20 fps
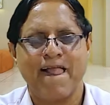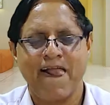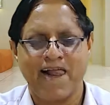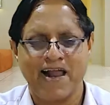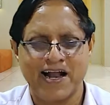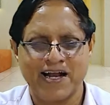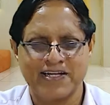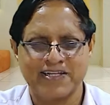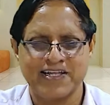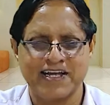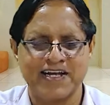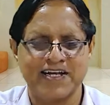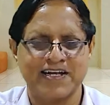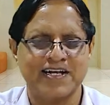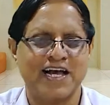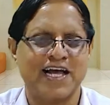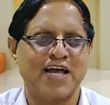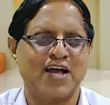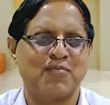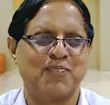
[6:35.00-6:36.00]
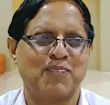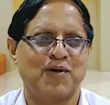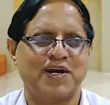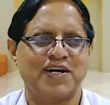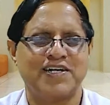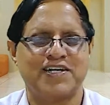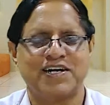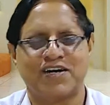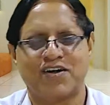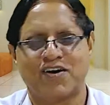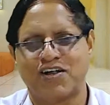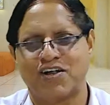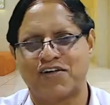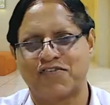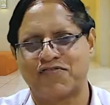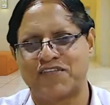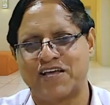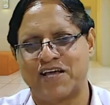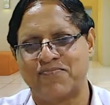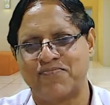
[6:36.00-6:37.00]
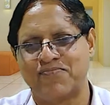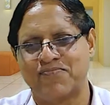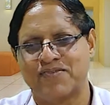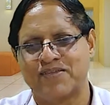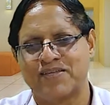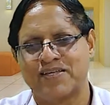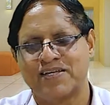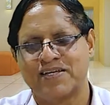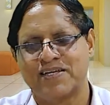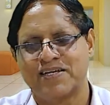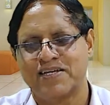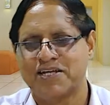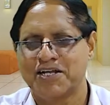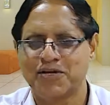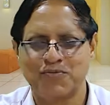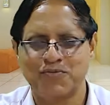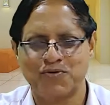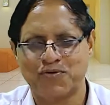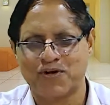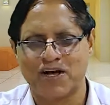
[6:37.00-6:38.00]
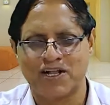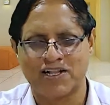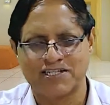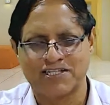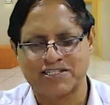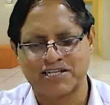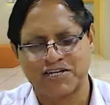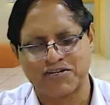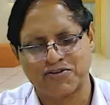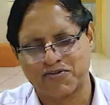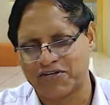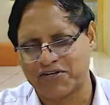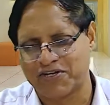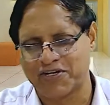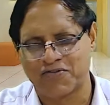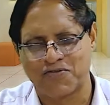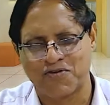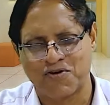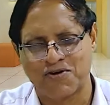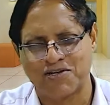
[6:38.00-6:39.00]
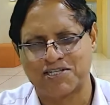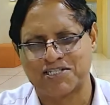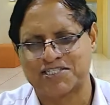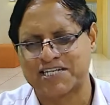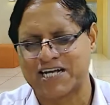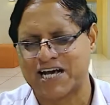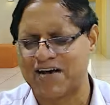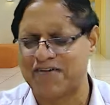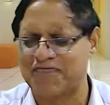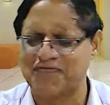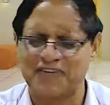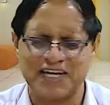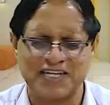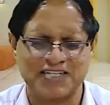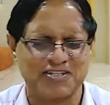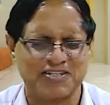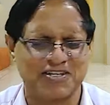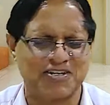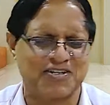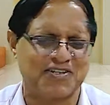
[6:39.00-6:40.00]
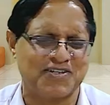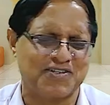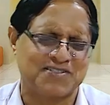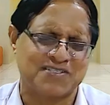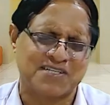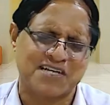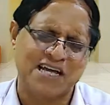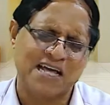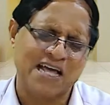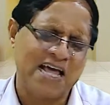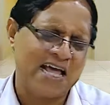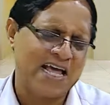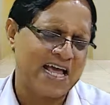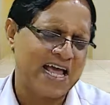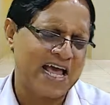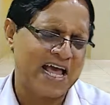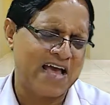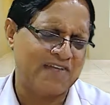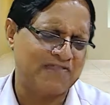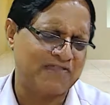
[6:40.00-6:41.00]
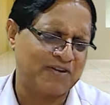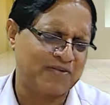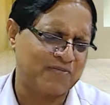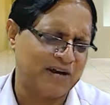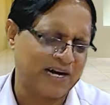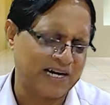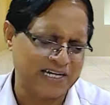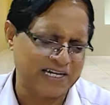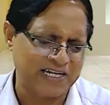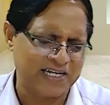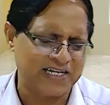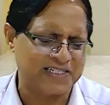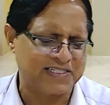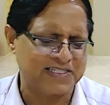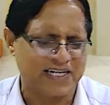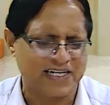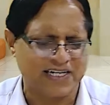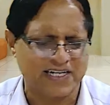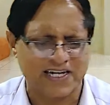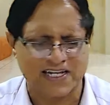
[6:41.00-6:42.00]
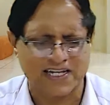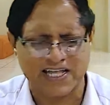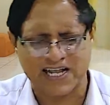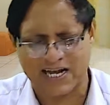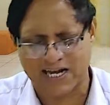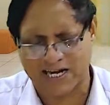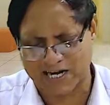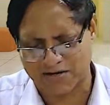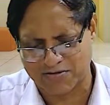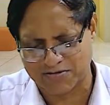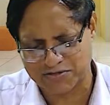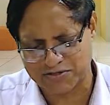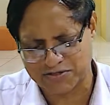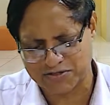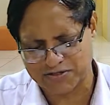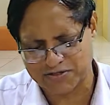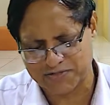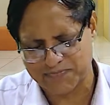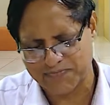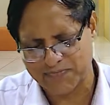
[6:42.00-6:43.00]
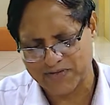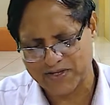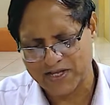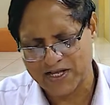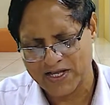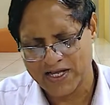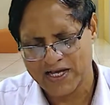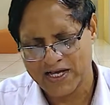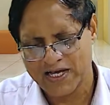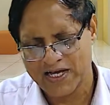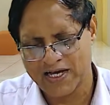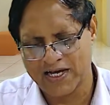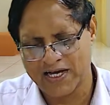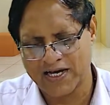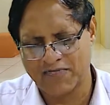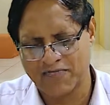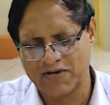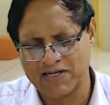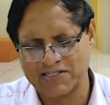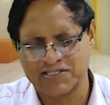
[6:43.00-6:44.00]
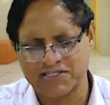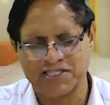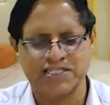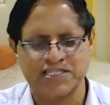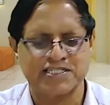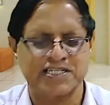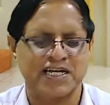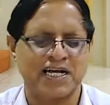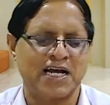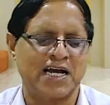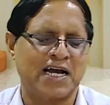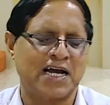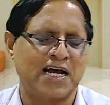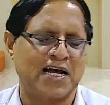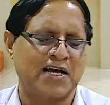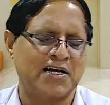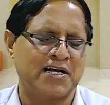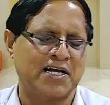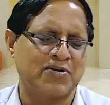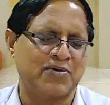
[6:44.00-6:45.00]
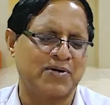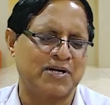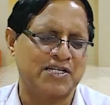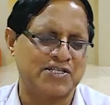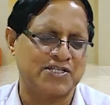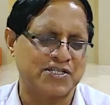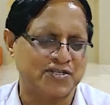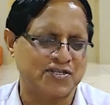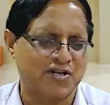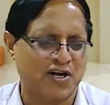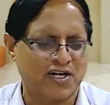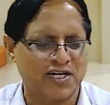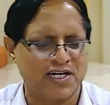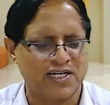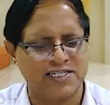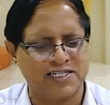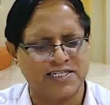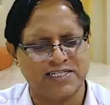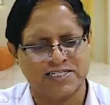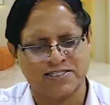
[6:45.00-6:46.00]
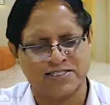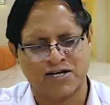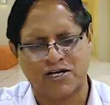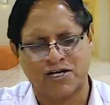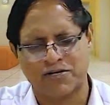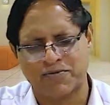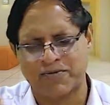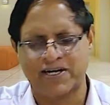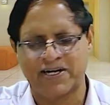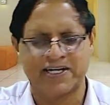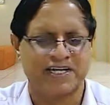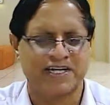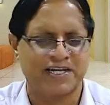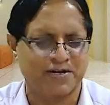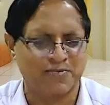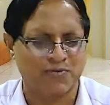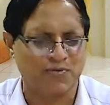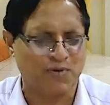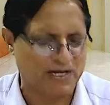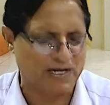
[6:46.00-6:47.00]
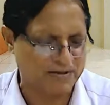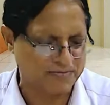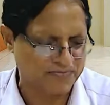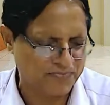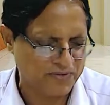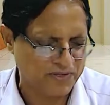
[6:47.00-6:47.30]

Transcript: And then I appointed all of them, removed all the security, old staff, executives, everybody settled their accounts. Uh, once it is a uh, liquidation is ordered, it is automatic removal.